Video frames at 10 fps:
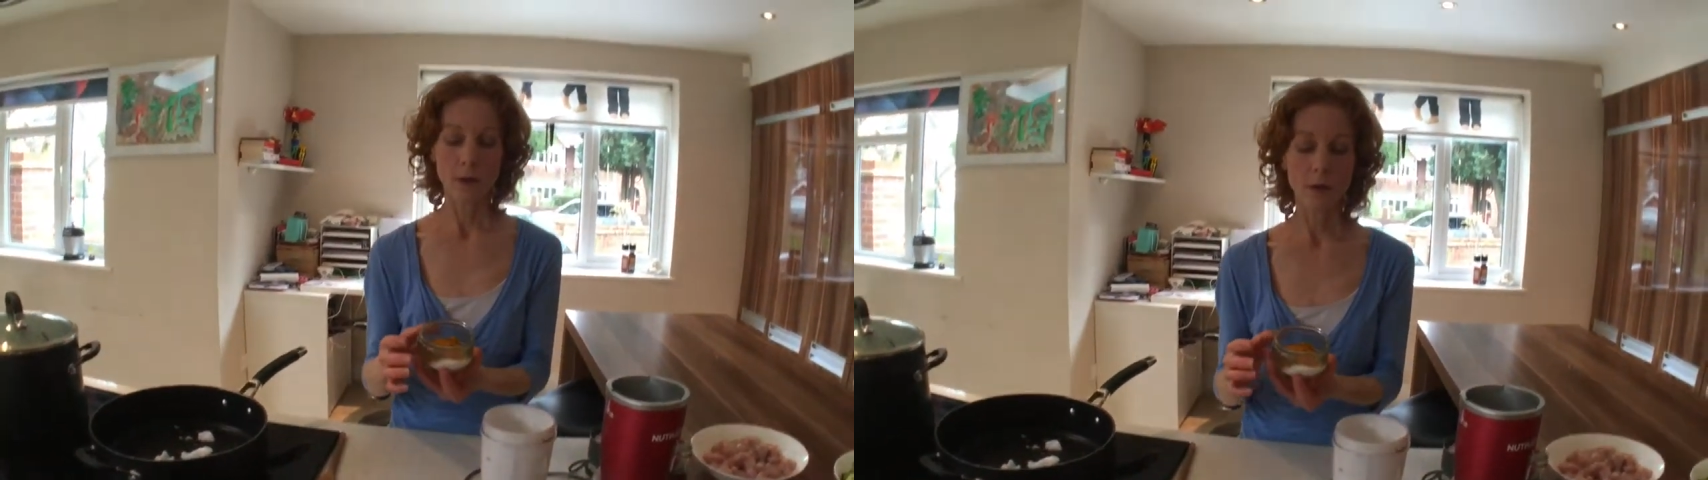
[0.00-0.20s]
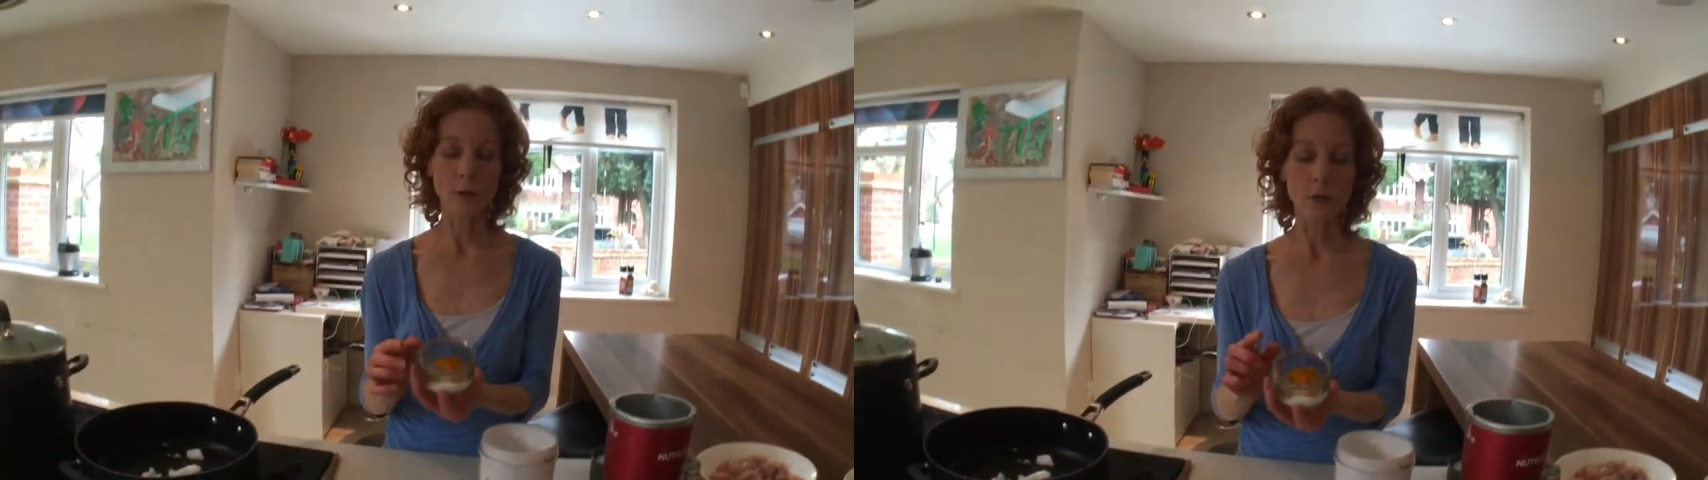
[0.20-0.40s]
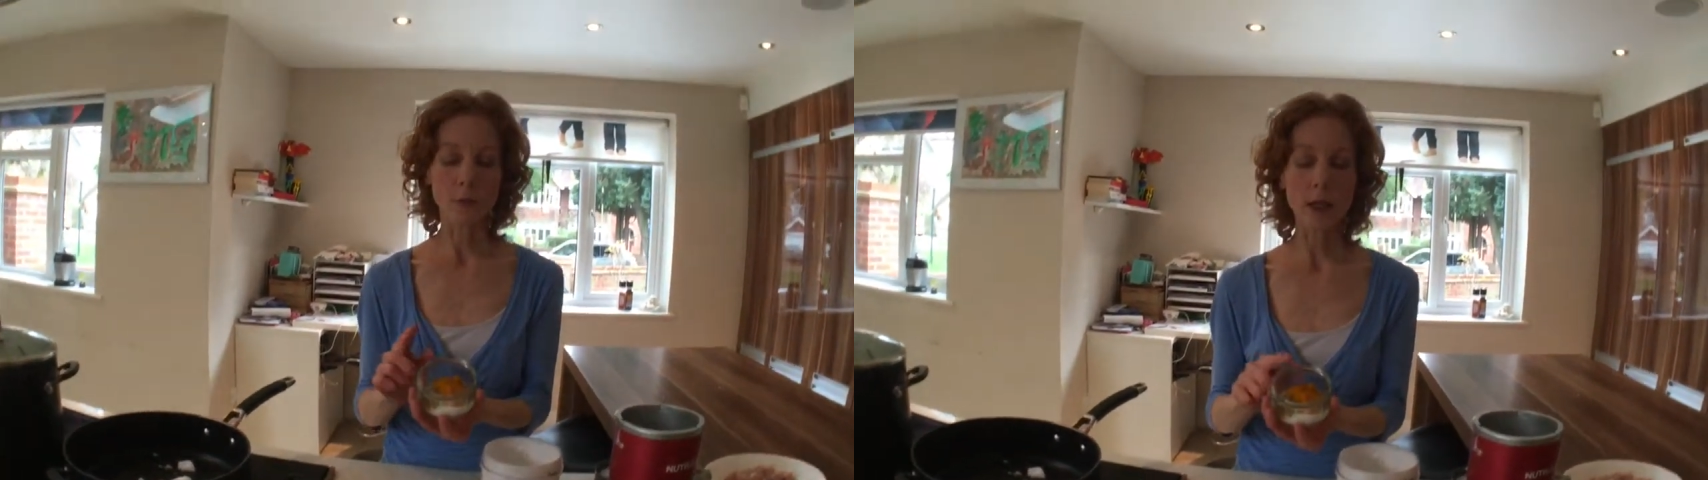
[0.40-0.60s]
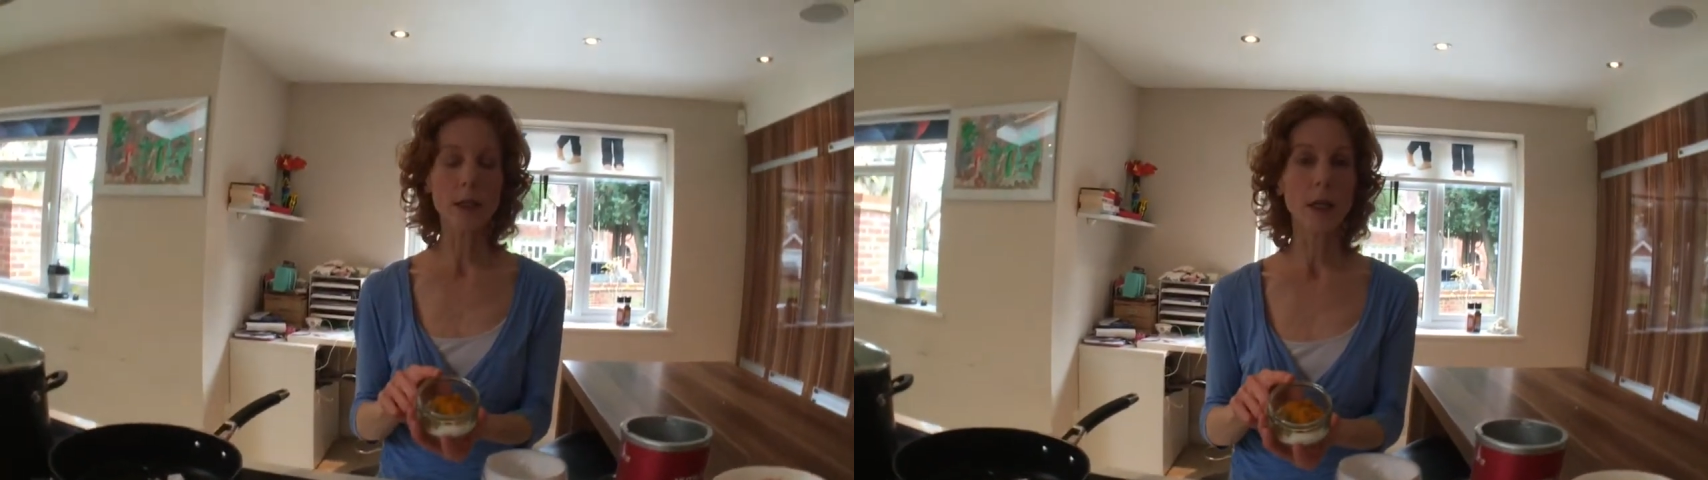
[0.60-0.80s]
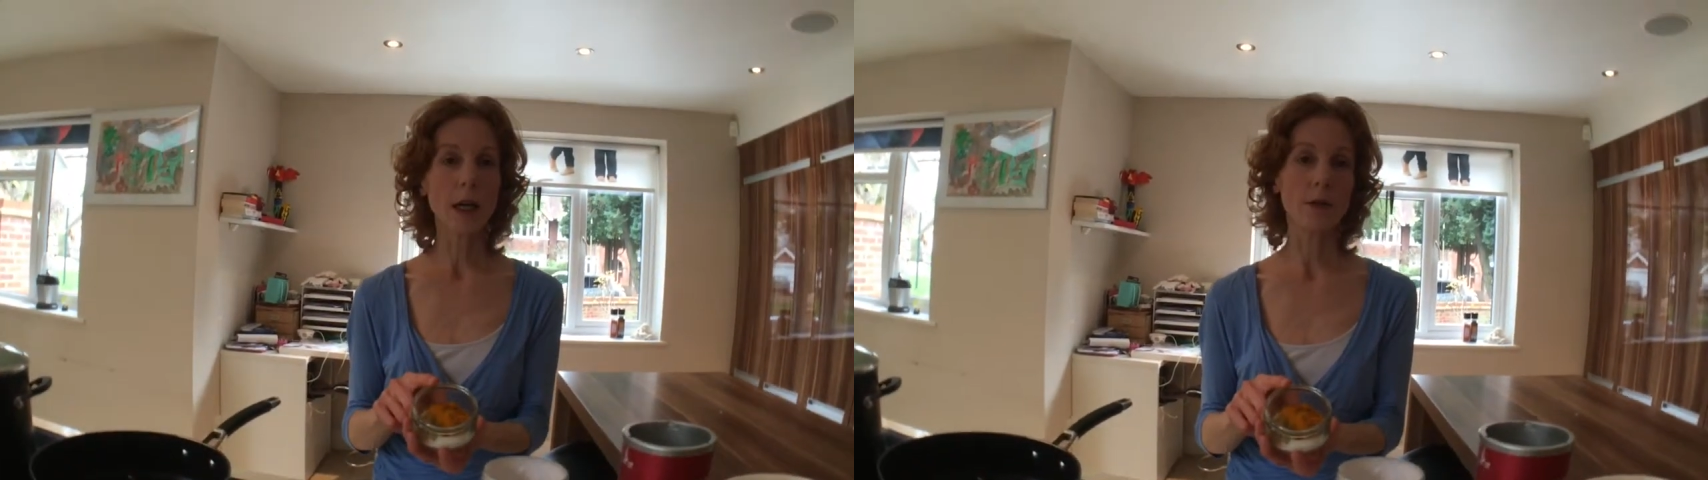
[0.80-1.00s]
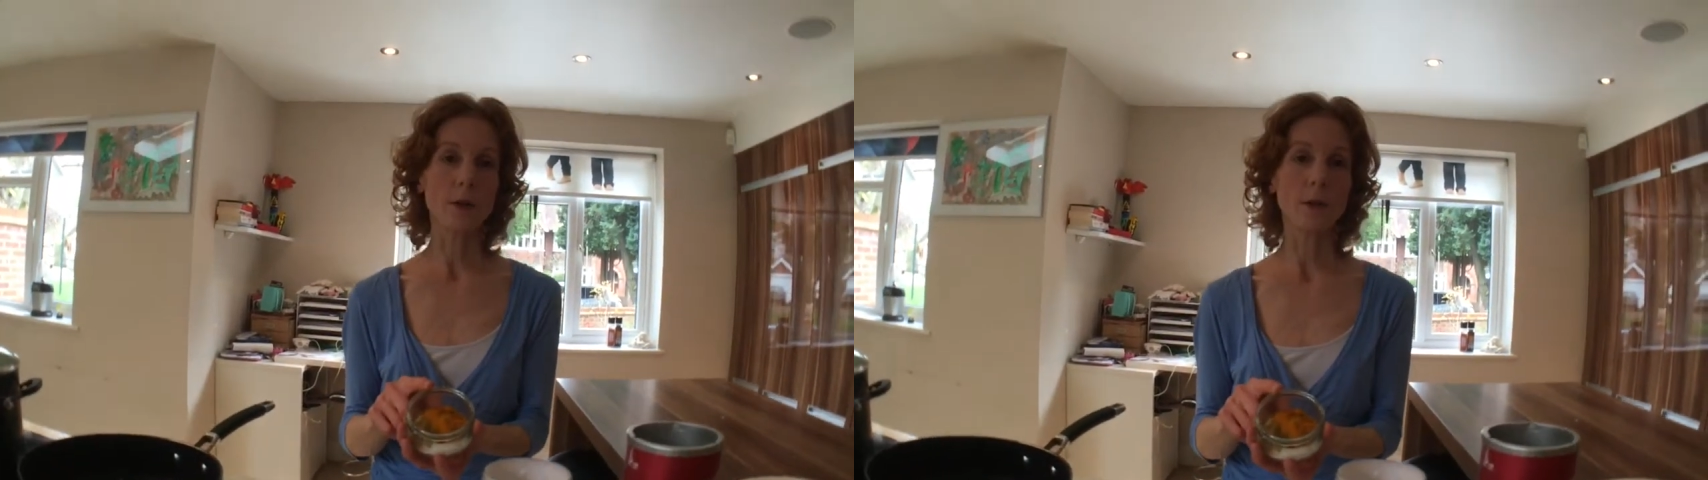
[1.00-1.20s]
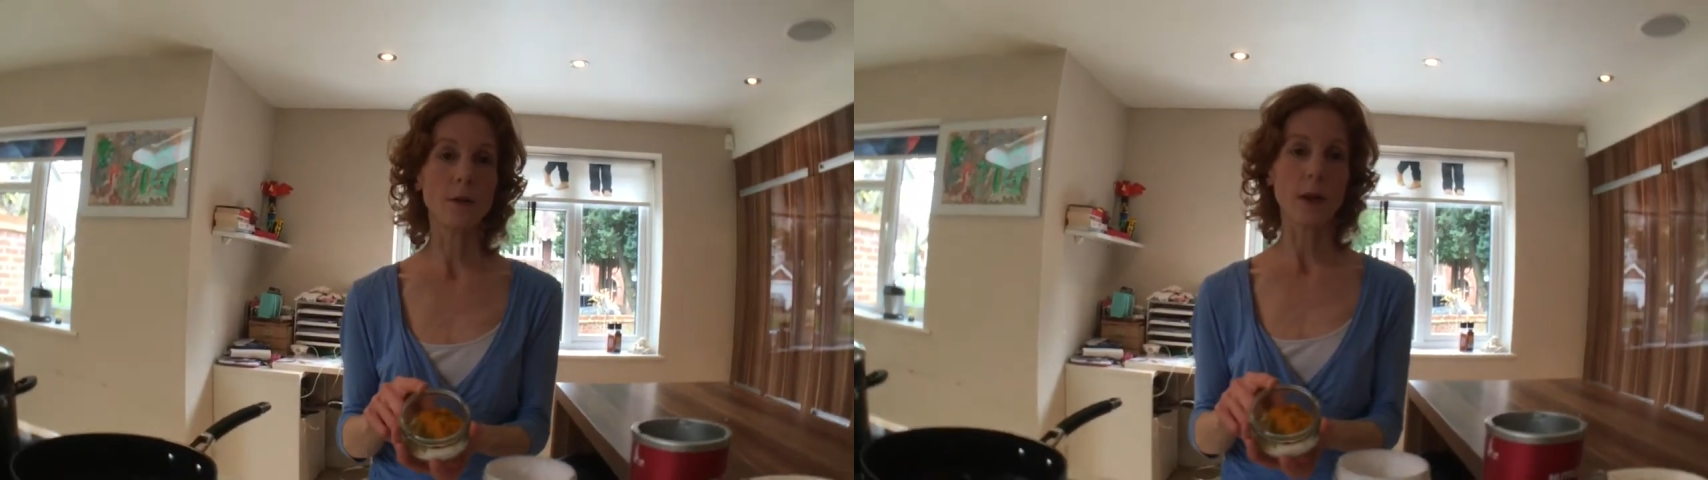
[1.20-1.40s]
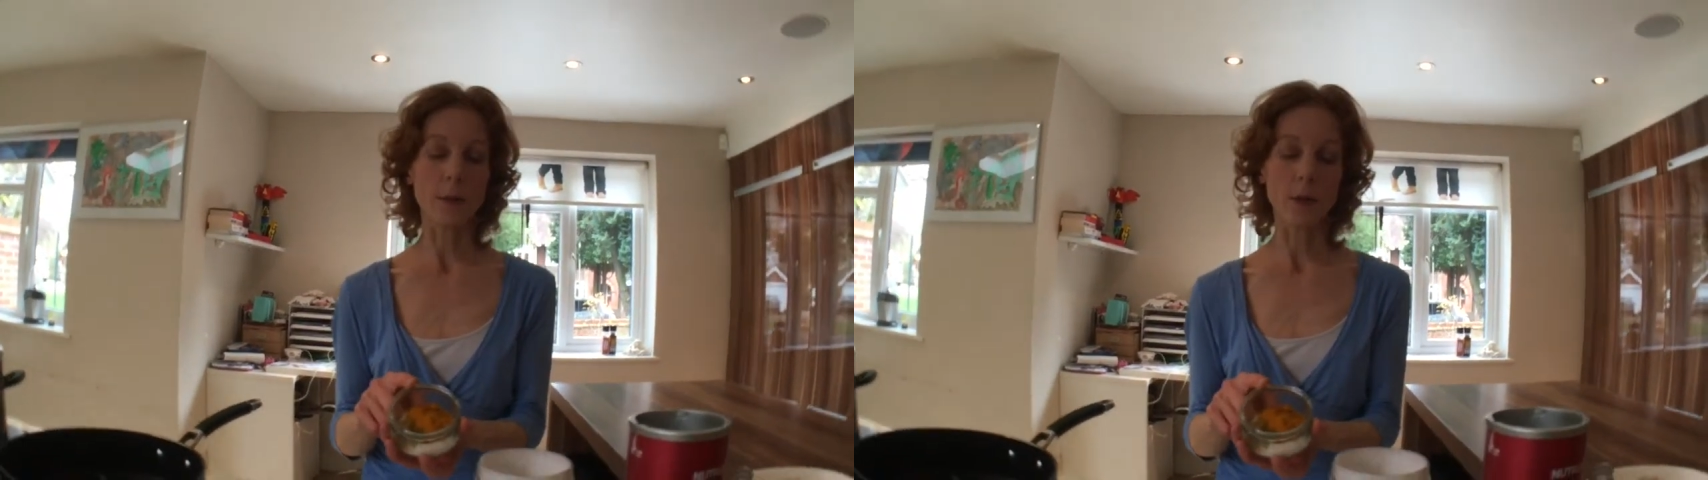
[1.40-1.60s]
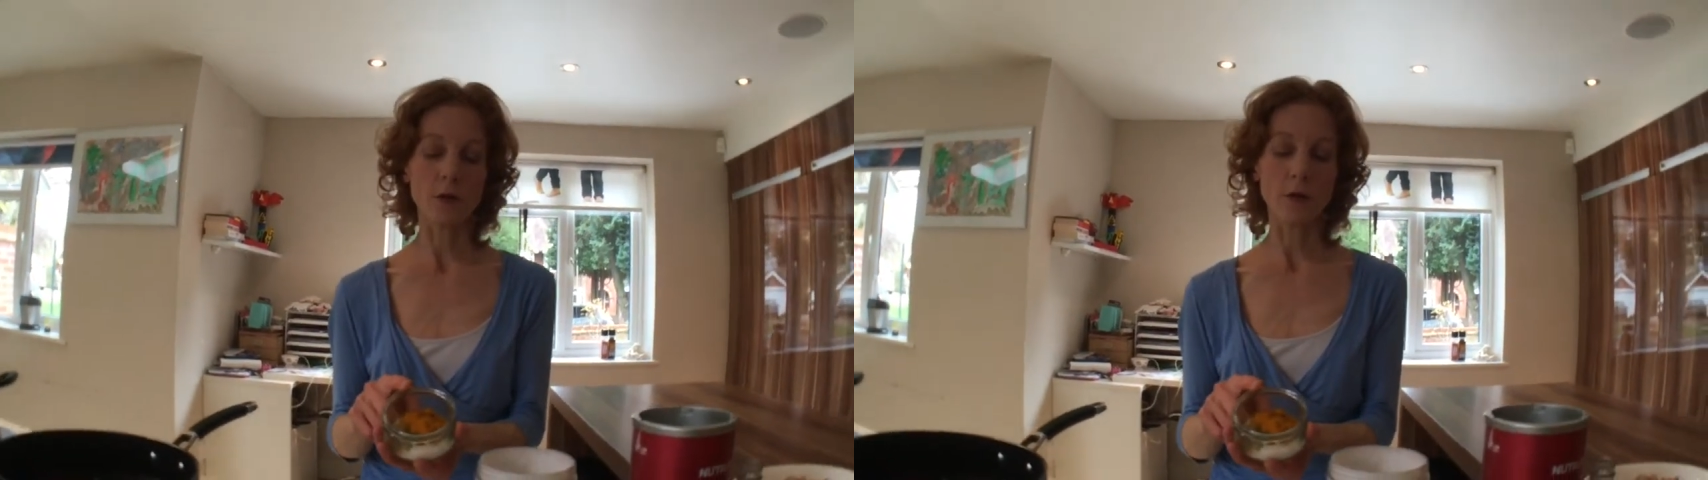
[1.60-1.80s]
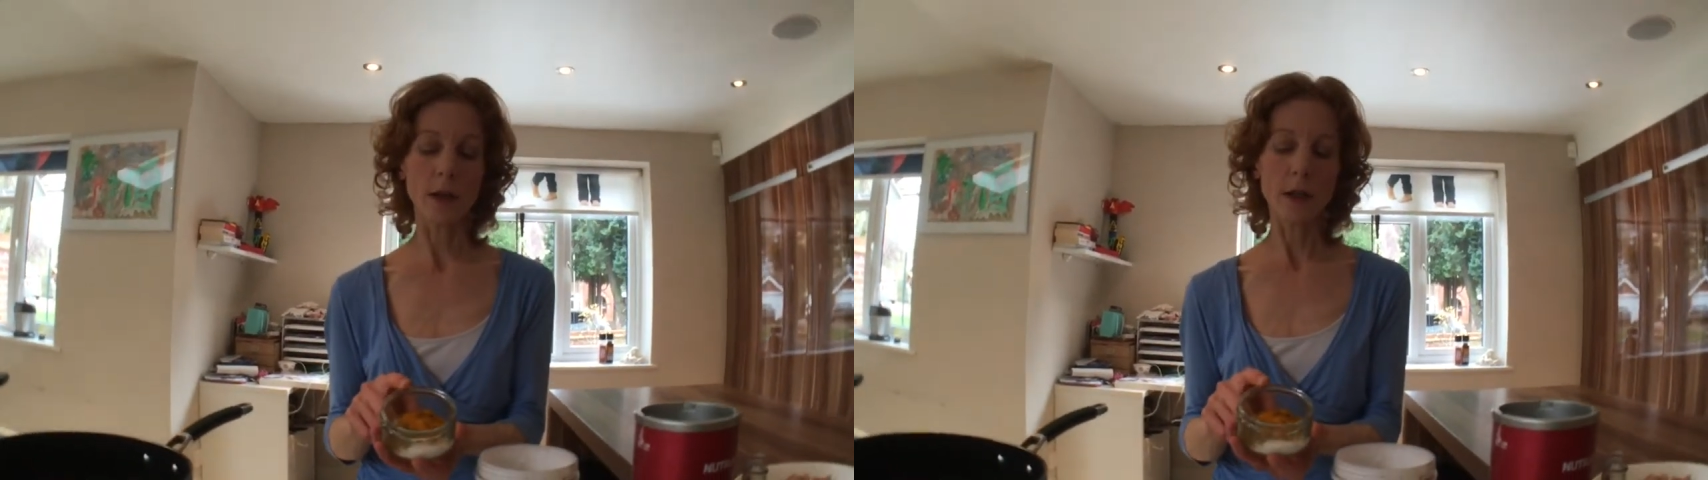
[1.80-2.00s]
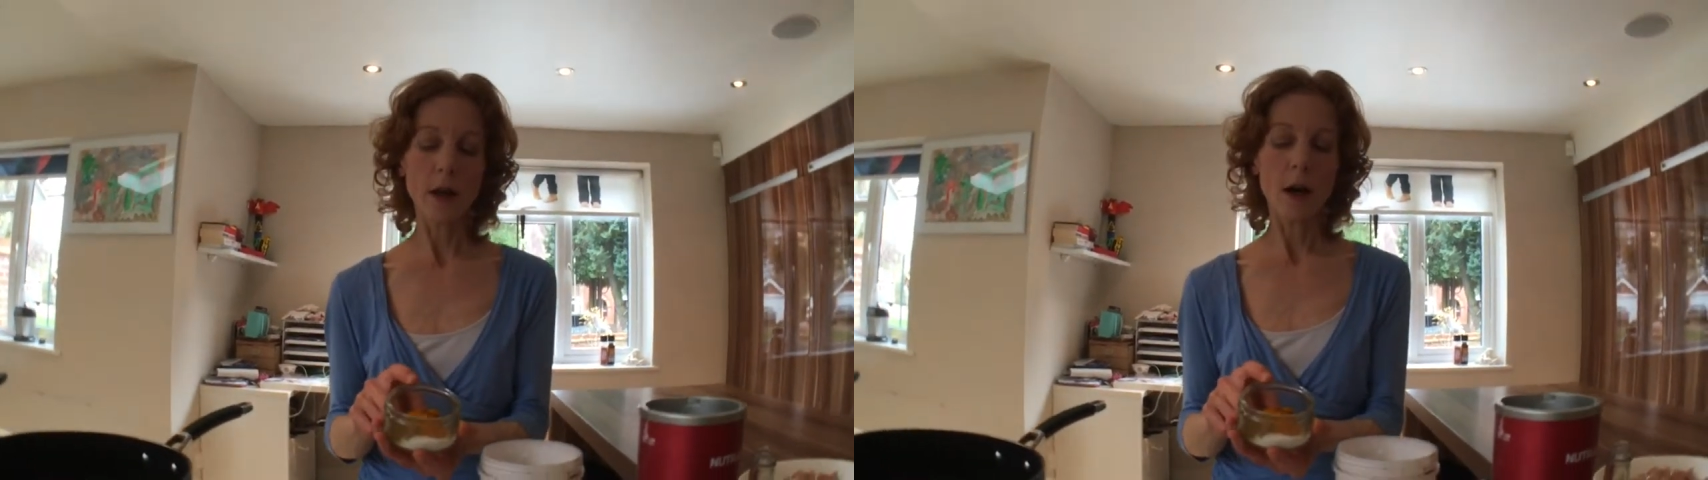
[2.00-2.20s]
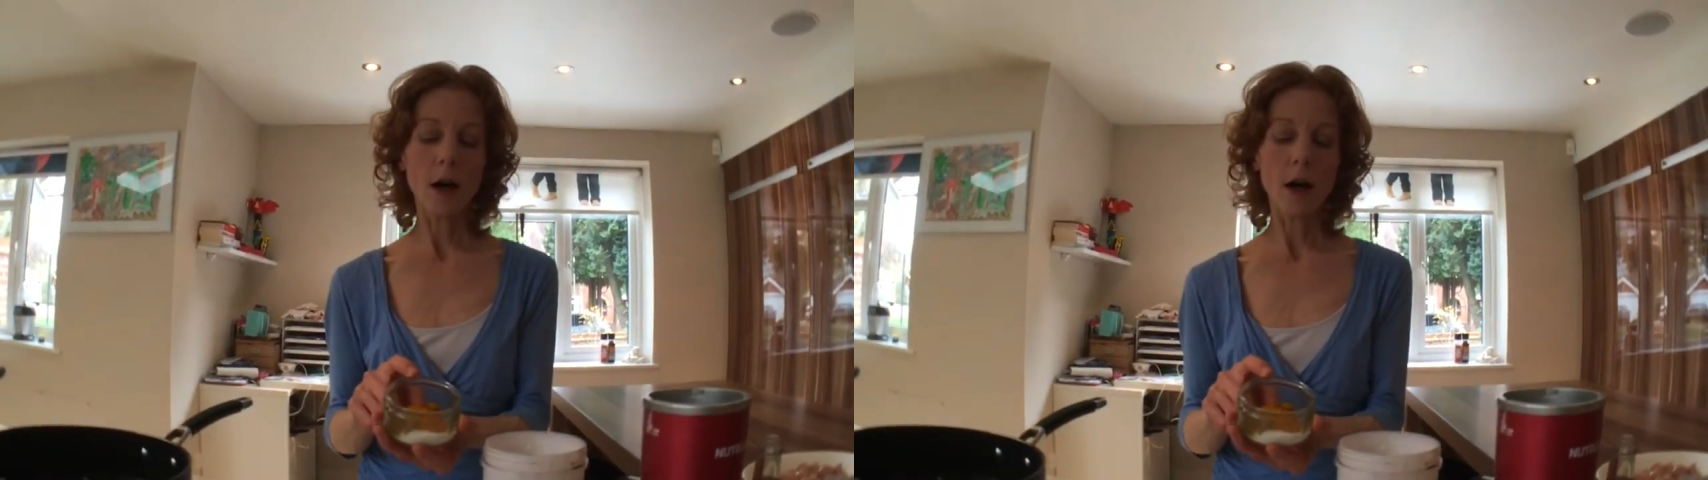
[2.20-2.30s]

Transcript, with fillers: So to make it anti-inflammatory,